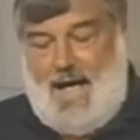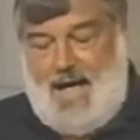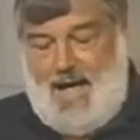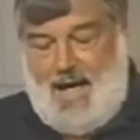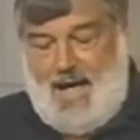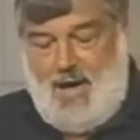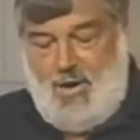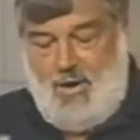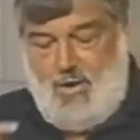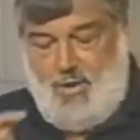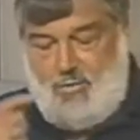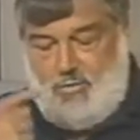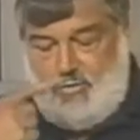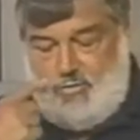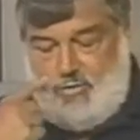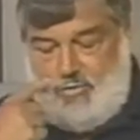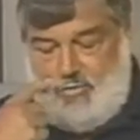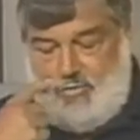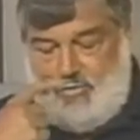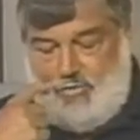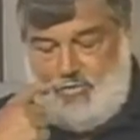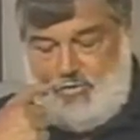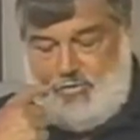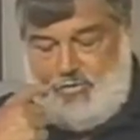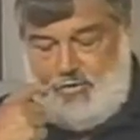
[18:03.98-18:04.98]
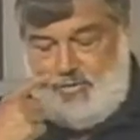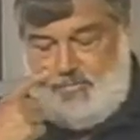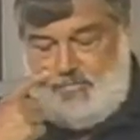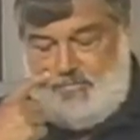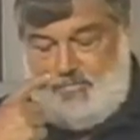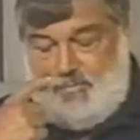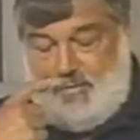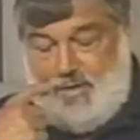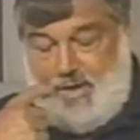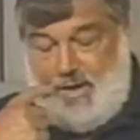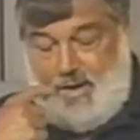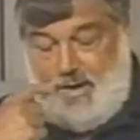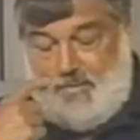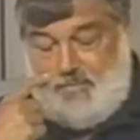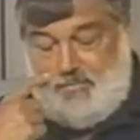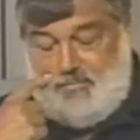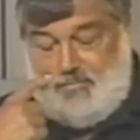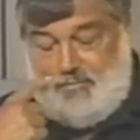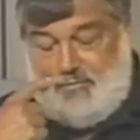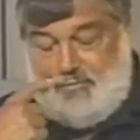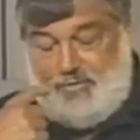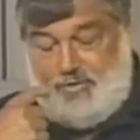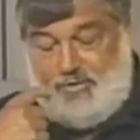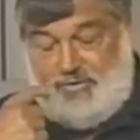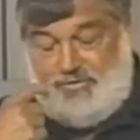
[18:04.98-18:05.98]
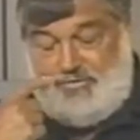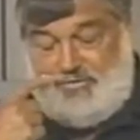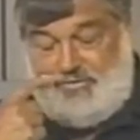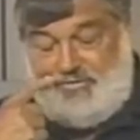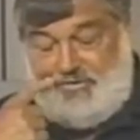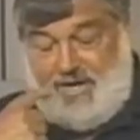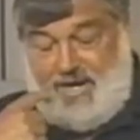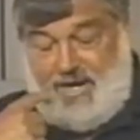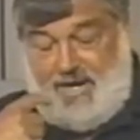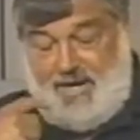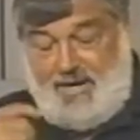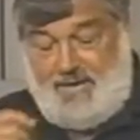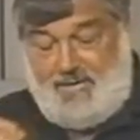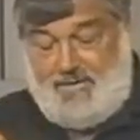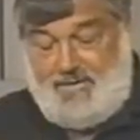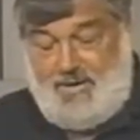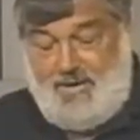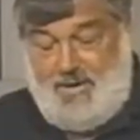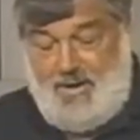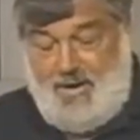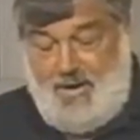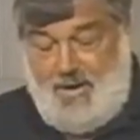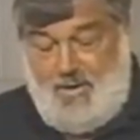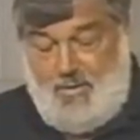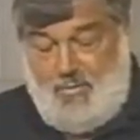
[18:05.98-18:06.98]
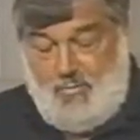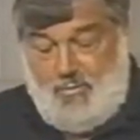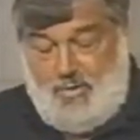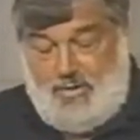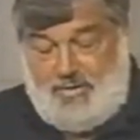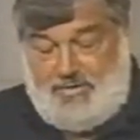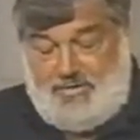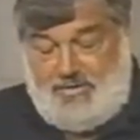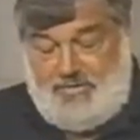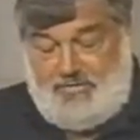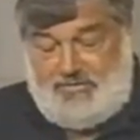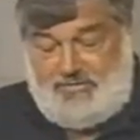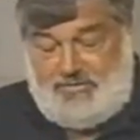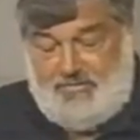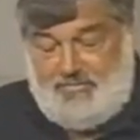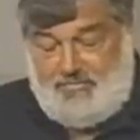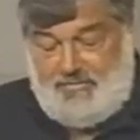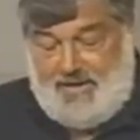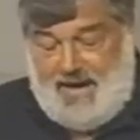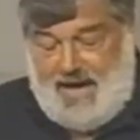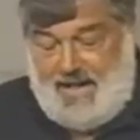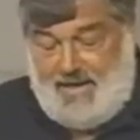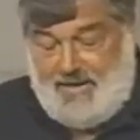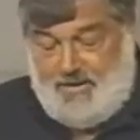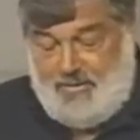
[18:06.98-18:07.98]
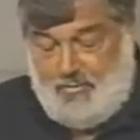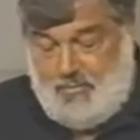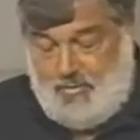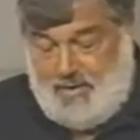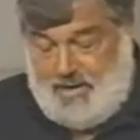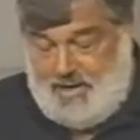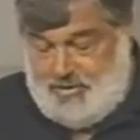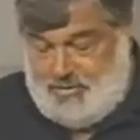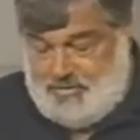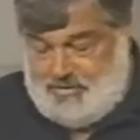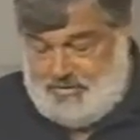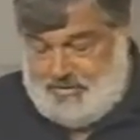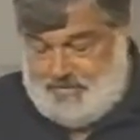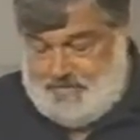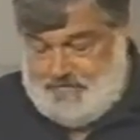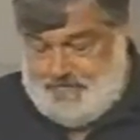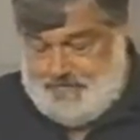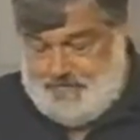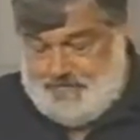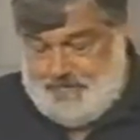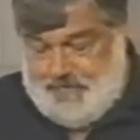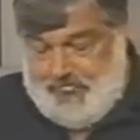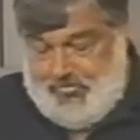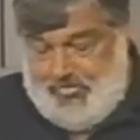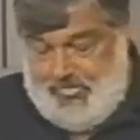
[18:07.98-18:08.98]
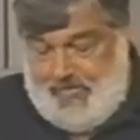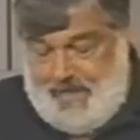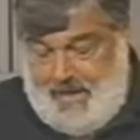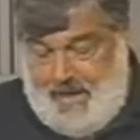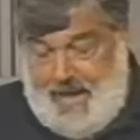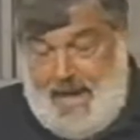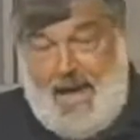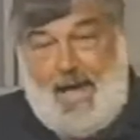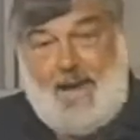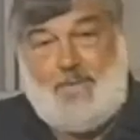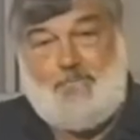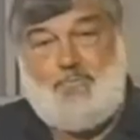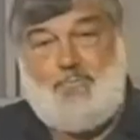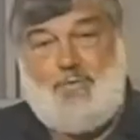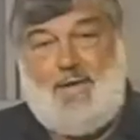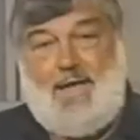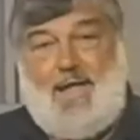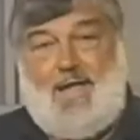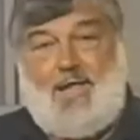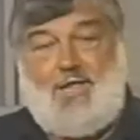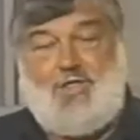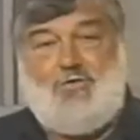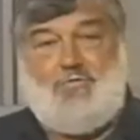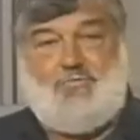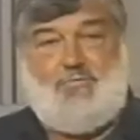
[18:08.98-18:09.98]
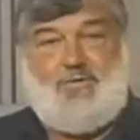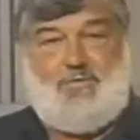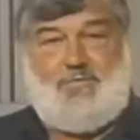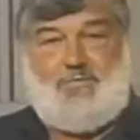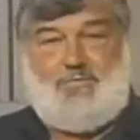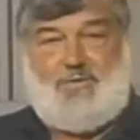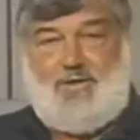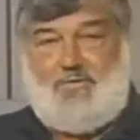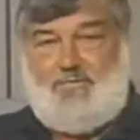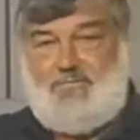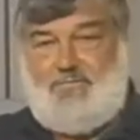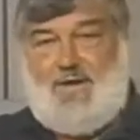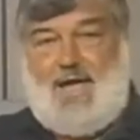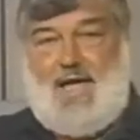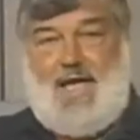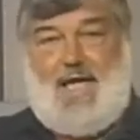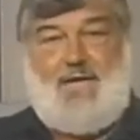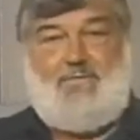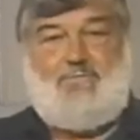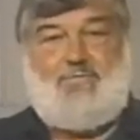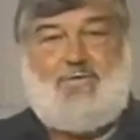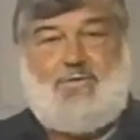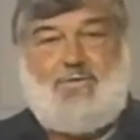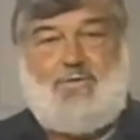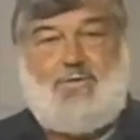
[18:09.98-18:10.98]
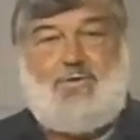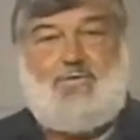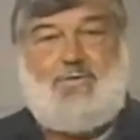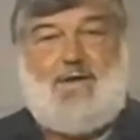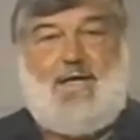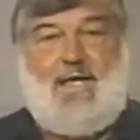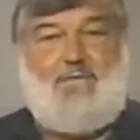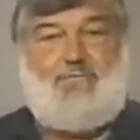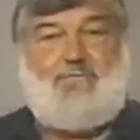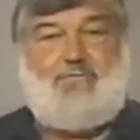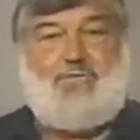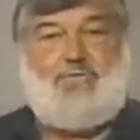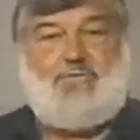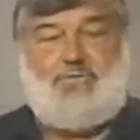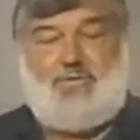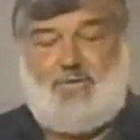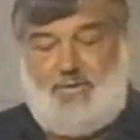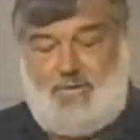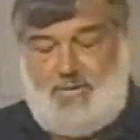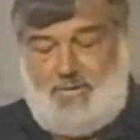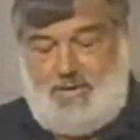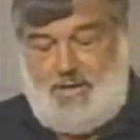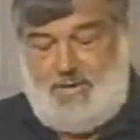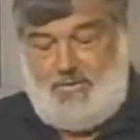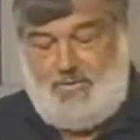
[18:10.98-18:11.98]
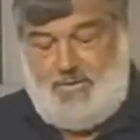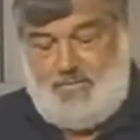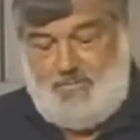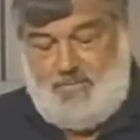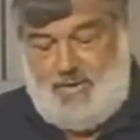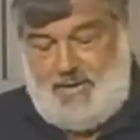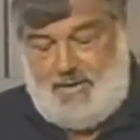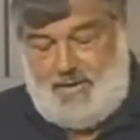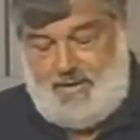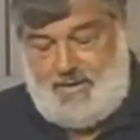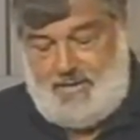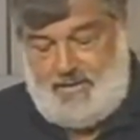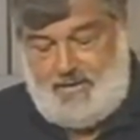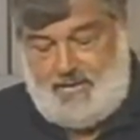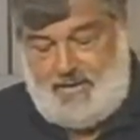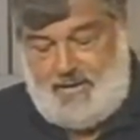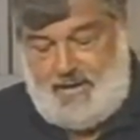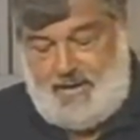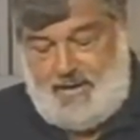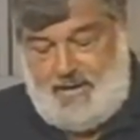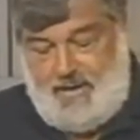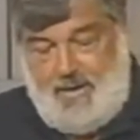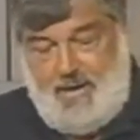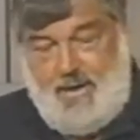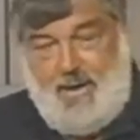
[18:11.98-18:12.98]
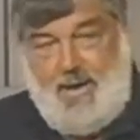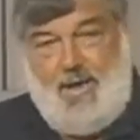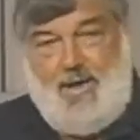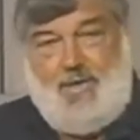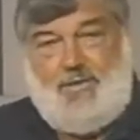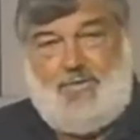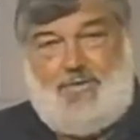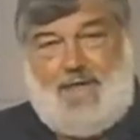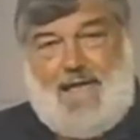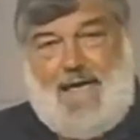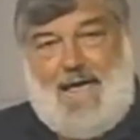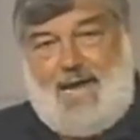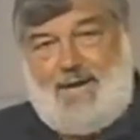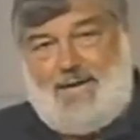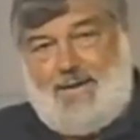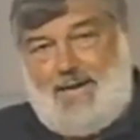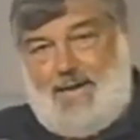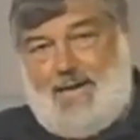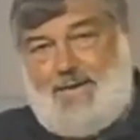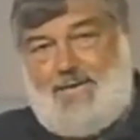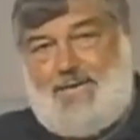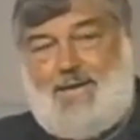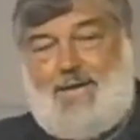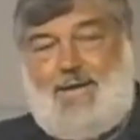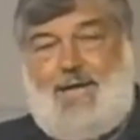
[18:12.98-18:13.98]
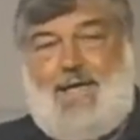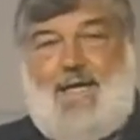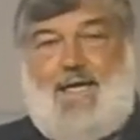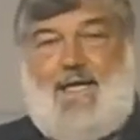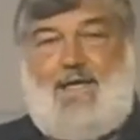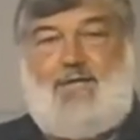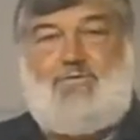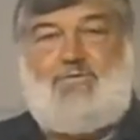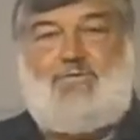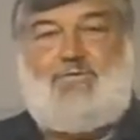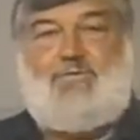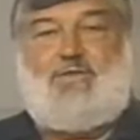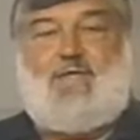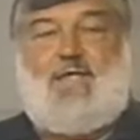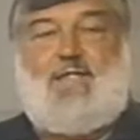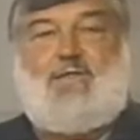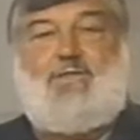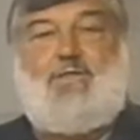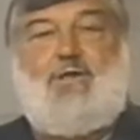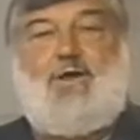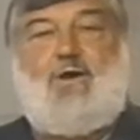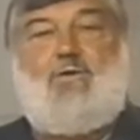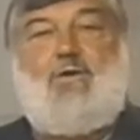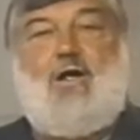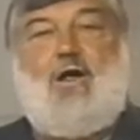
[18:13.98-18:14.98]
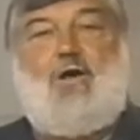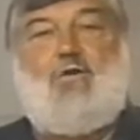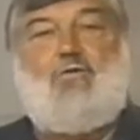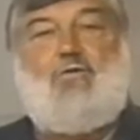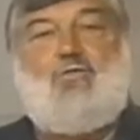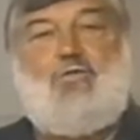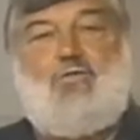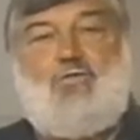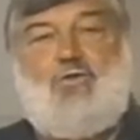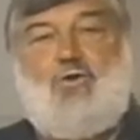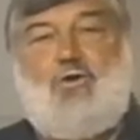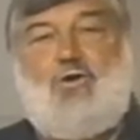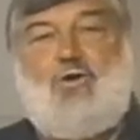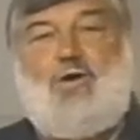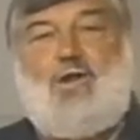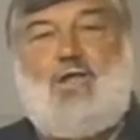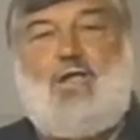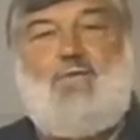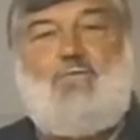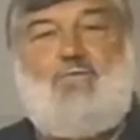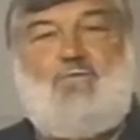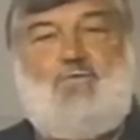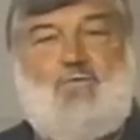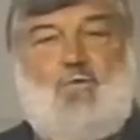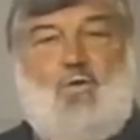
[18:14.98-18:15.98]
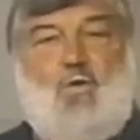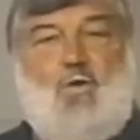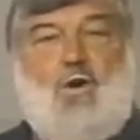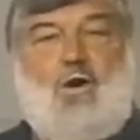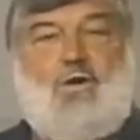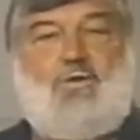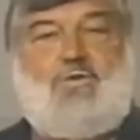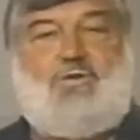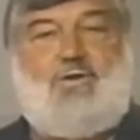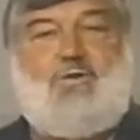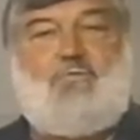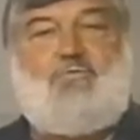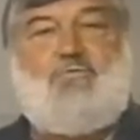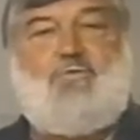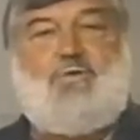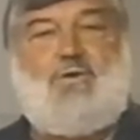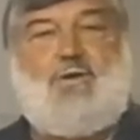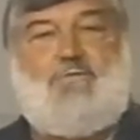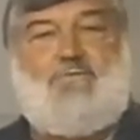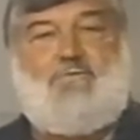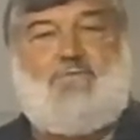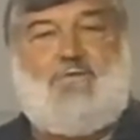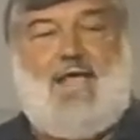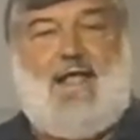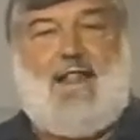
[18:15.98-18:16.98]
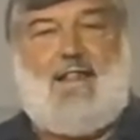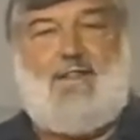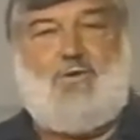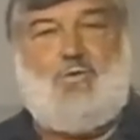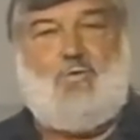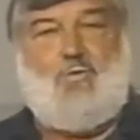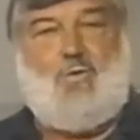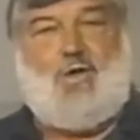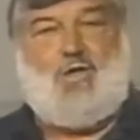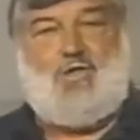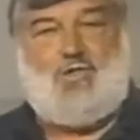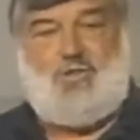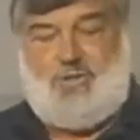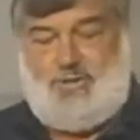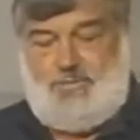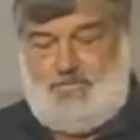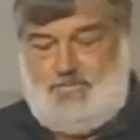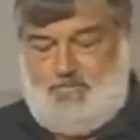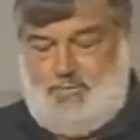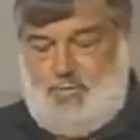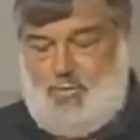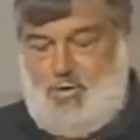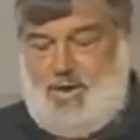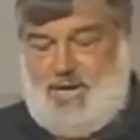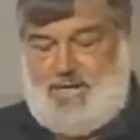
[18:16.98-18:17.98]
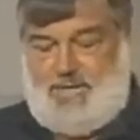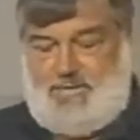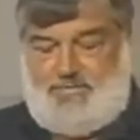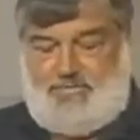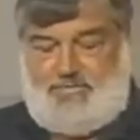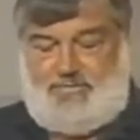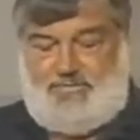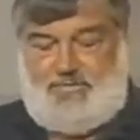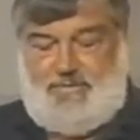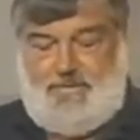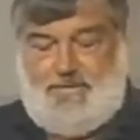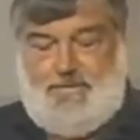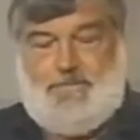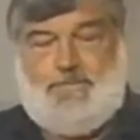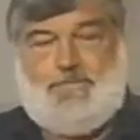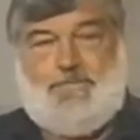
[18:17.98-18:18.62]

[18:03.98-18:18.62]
how you should proceed with this evaluation. On page 55, and you don't have to turn there immediately, that indicates that there are 34 different evaluation points.